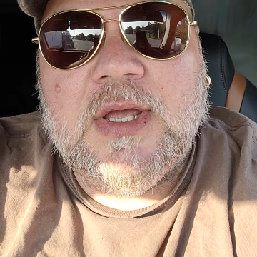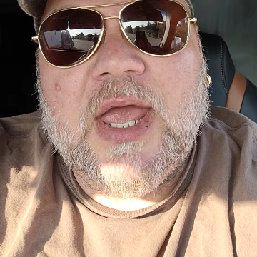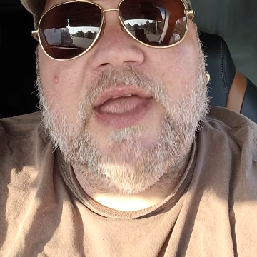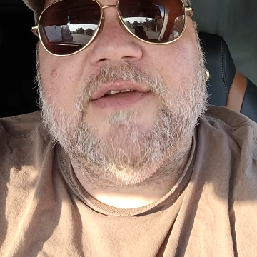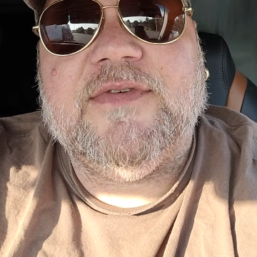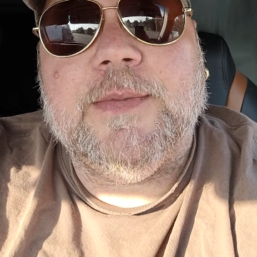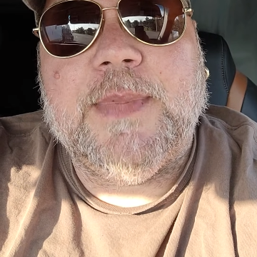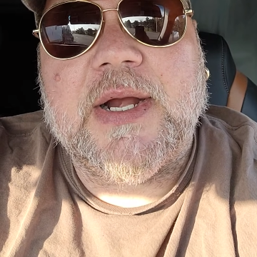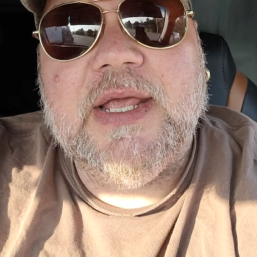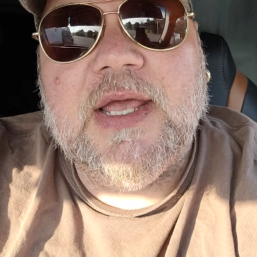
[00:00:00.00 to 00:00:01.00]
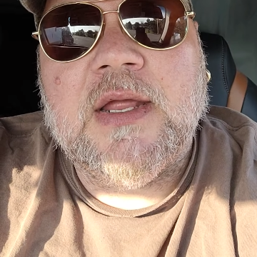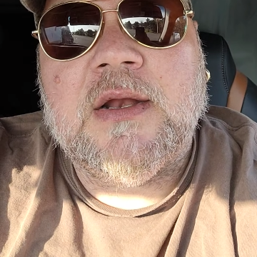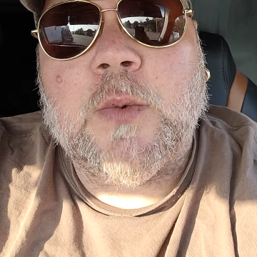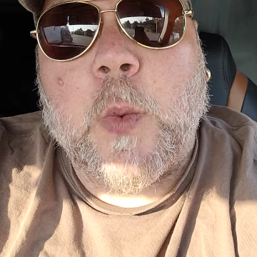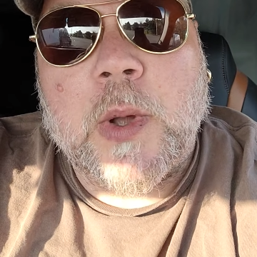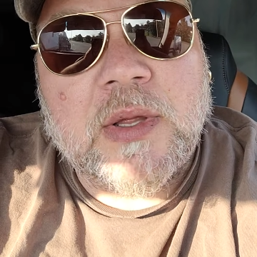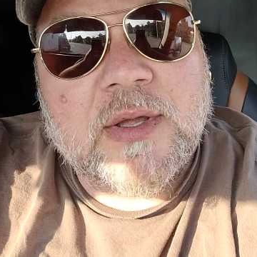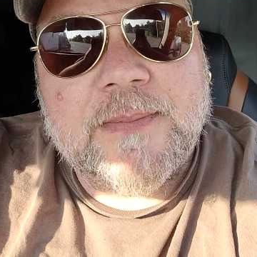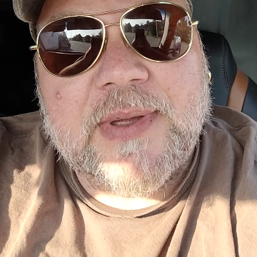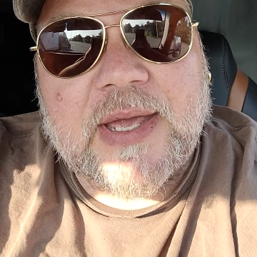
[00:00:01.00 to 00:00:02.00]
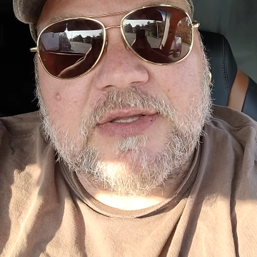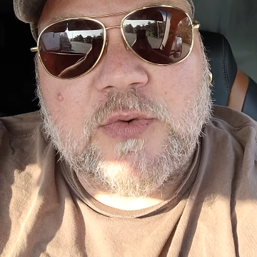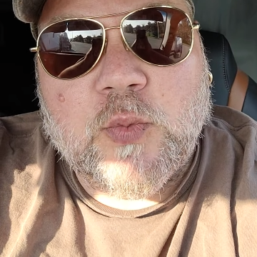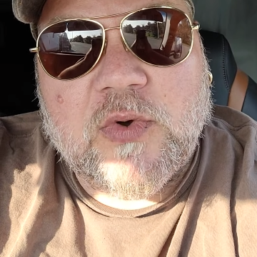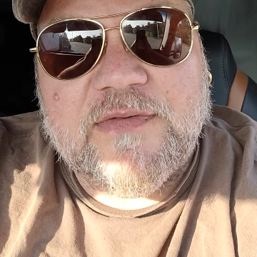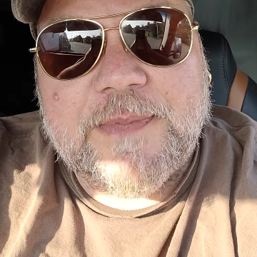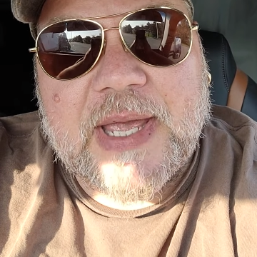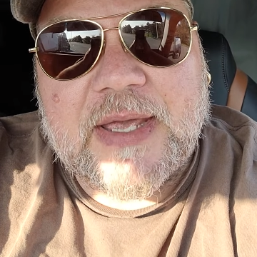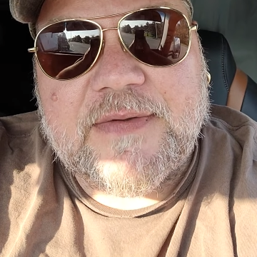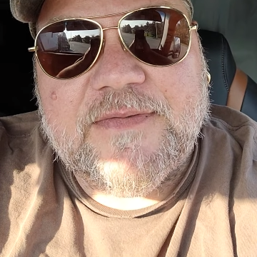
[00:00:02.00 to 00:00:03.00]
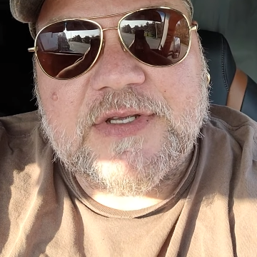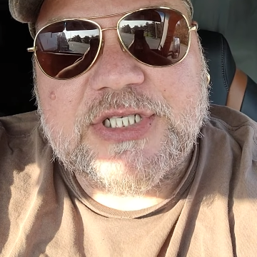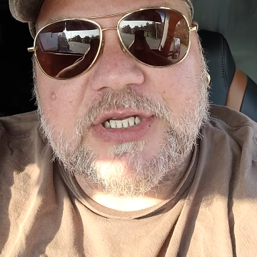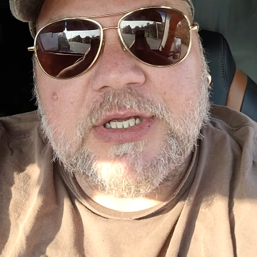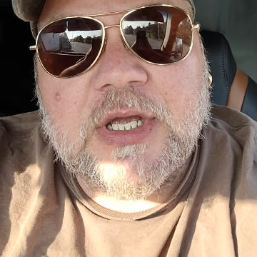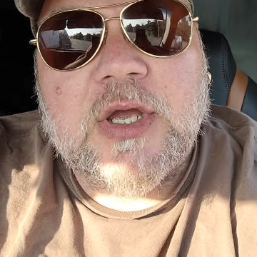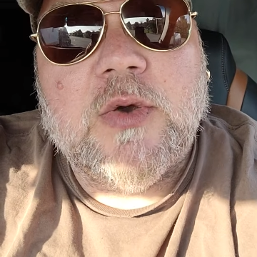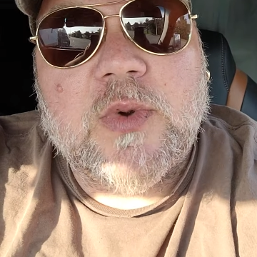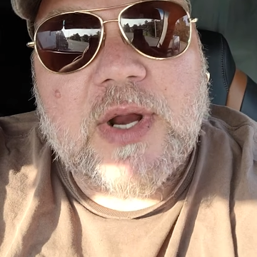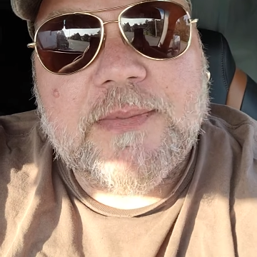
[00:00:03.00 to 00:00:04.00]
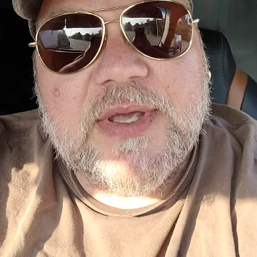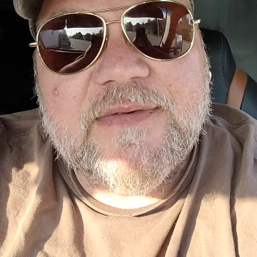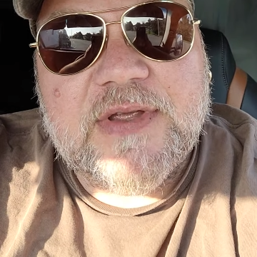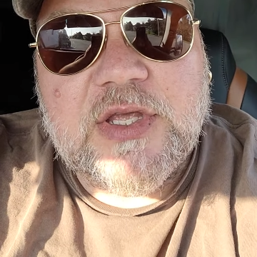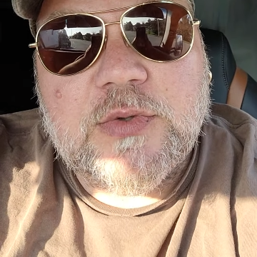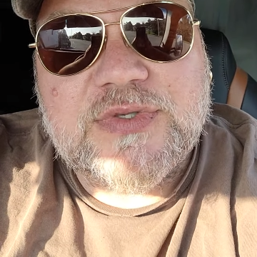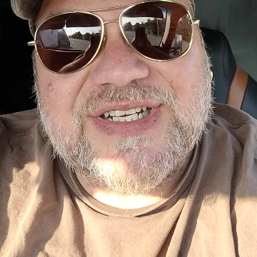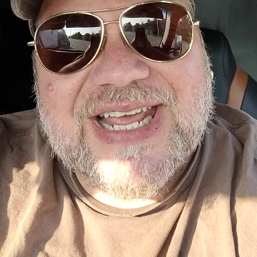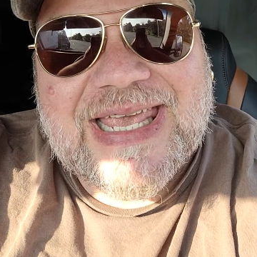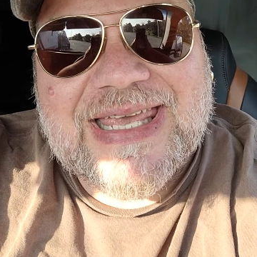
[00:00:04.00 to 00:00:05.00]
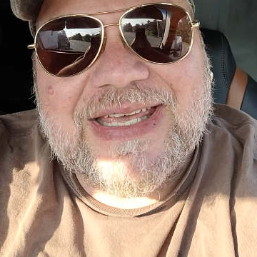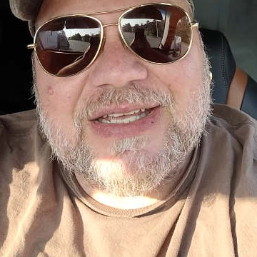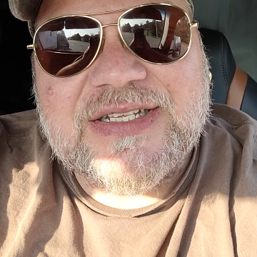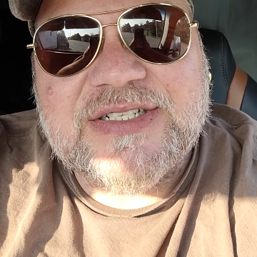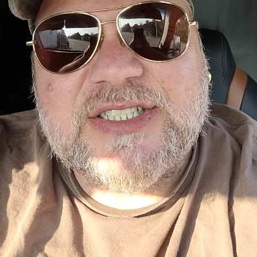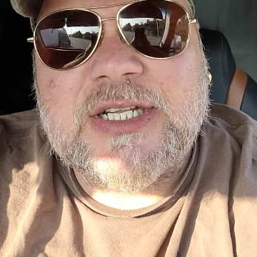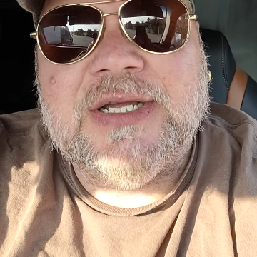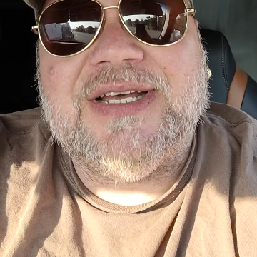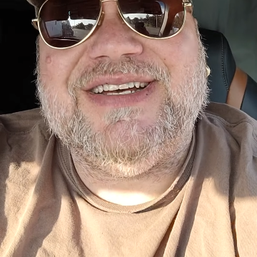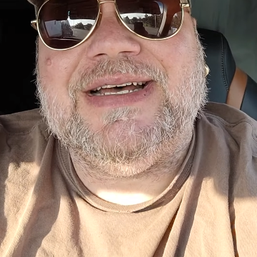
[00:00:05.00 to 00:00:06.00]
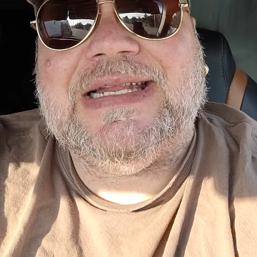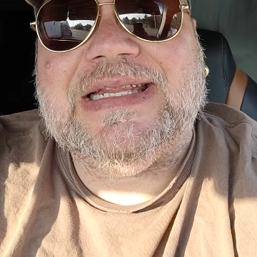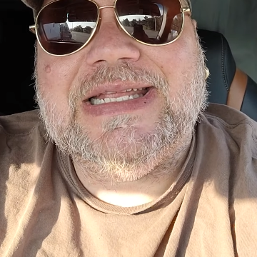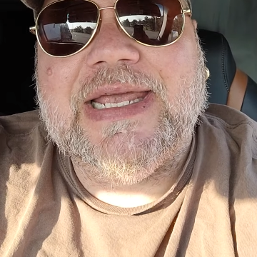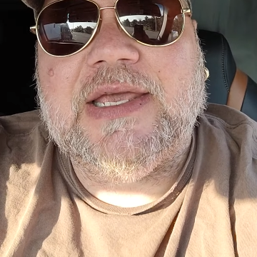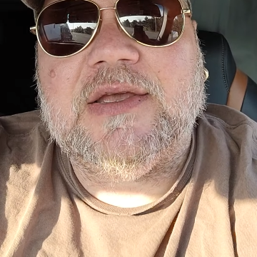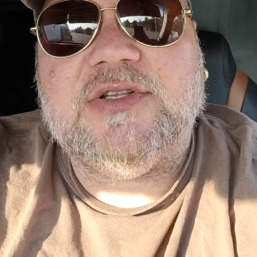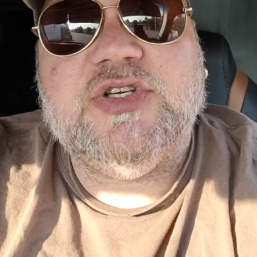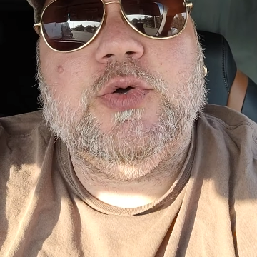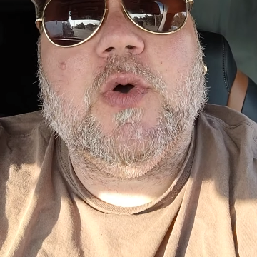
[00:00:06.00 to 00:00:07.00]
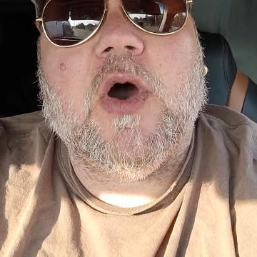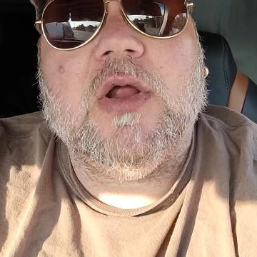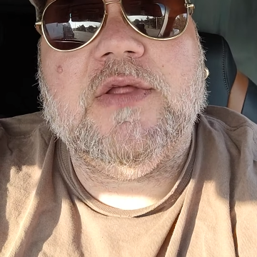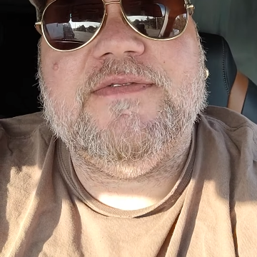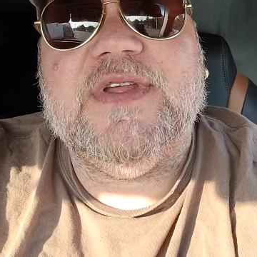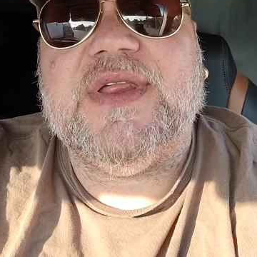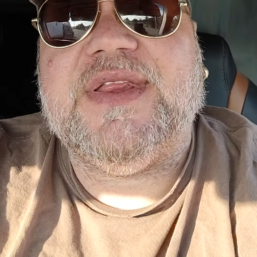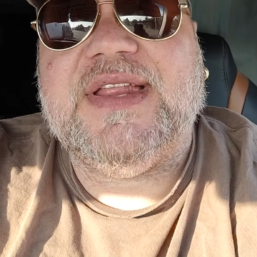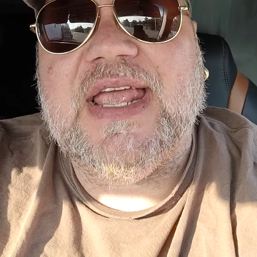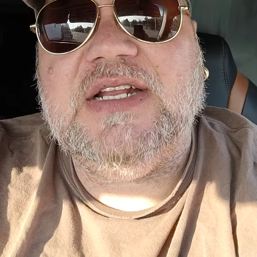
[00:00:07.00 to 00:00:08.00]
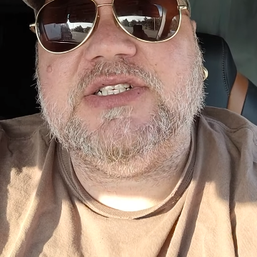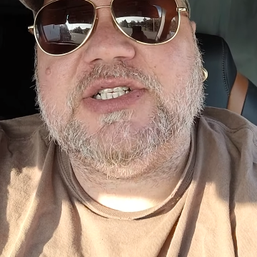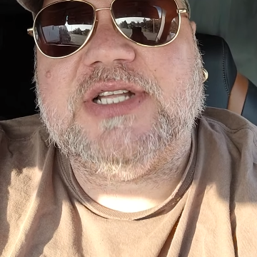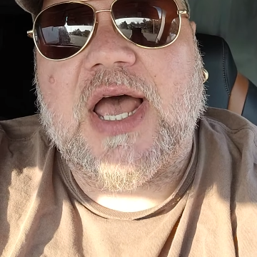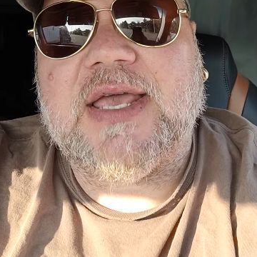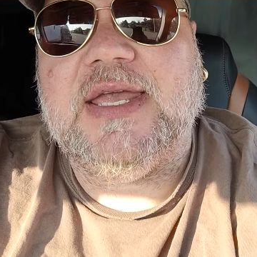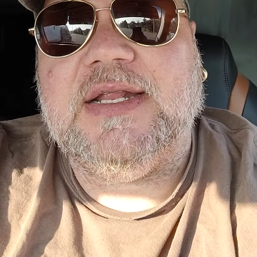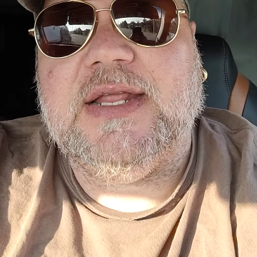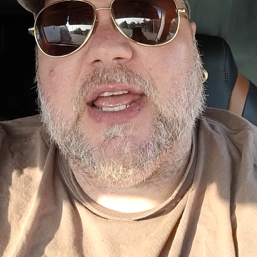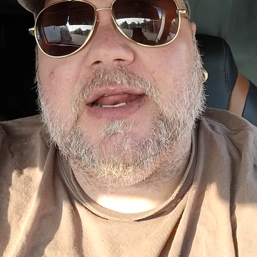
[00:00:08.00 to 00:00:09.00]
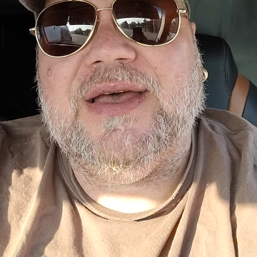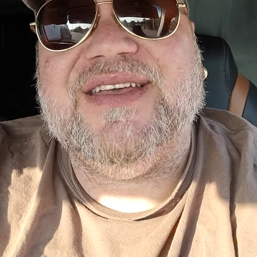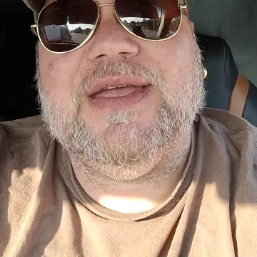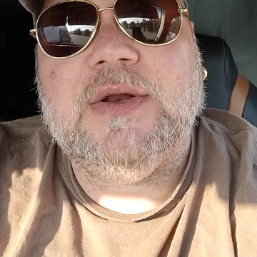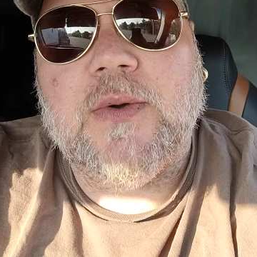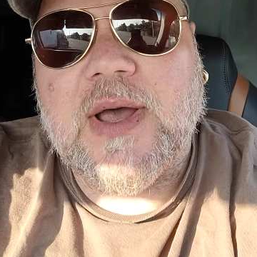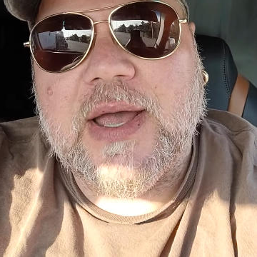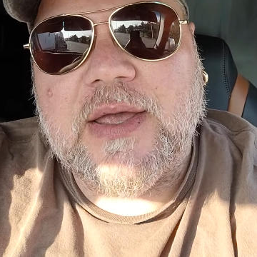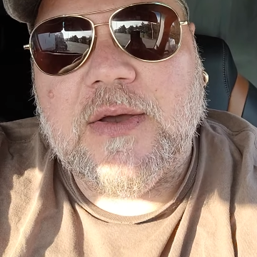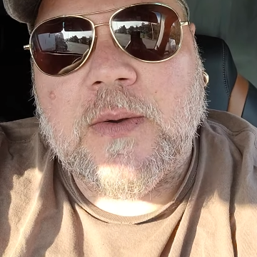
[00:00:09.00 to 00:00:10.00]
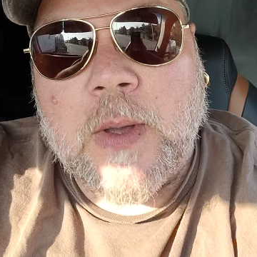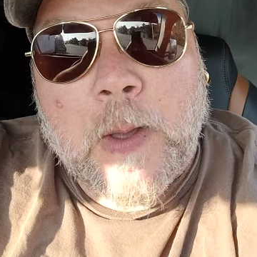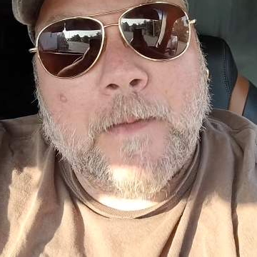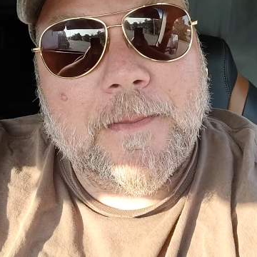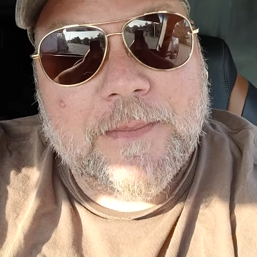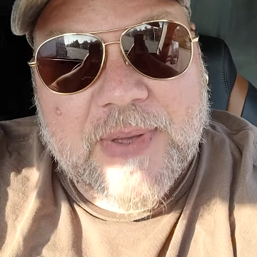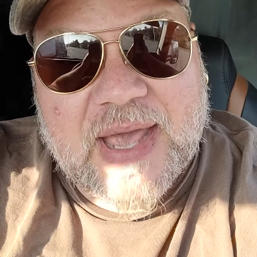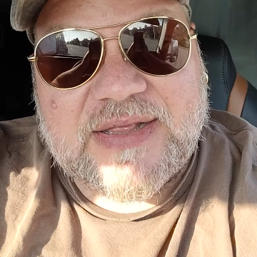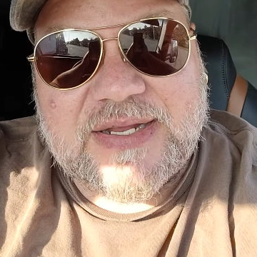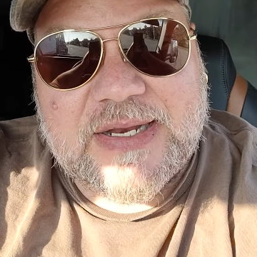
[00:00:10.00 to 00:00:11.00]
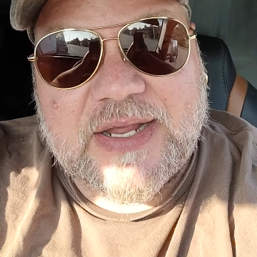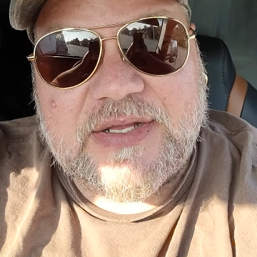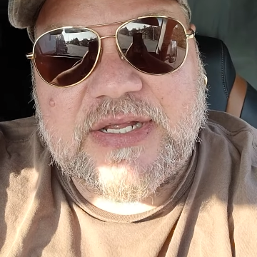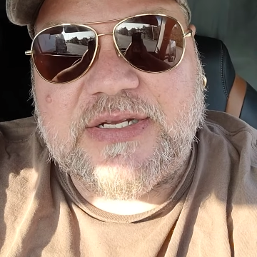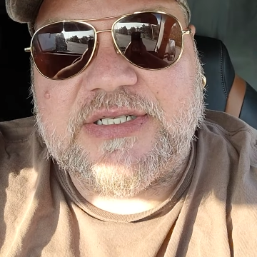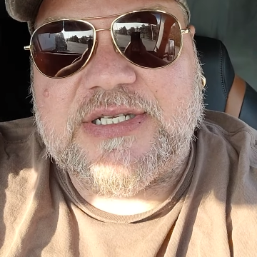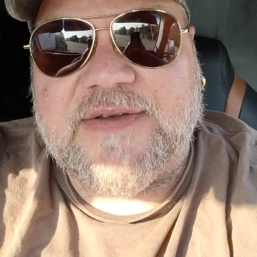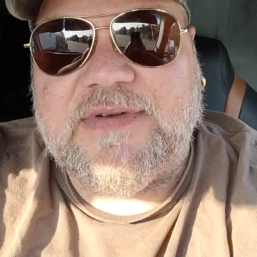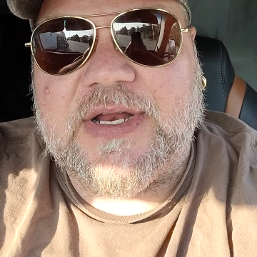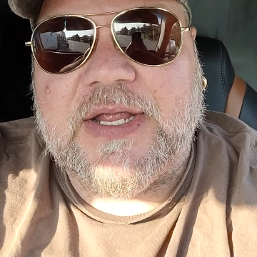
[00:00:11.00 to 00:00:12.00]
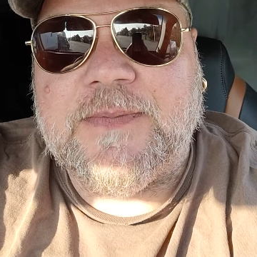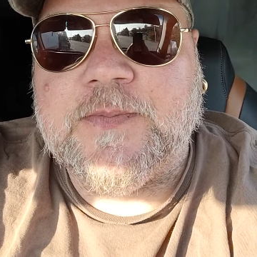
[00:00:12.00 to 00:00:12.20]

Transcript: Hey everybody, and welcome back to Wolfpack Fishing. What I'm giving you today is a link to all of the state stocking data in Ohio back to 1970.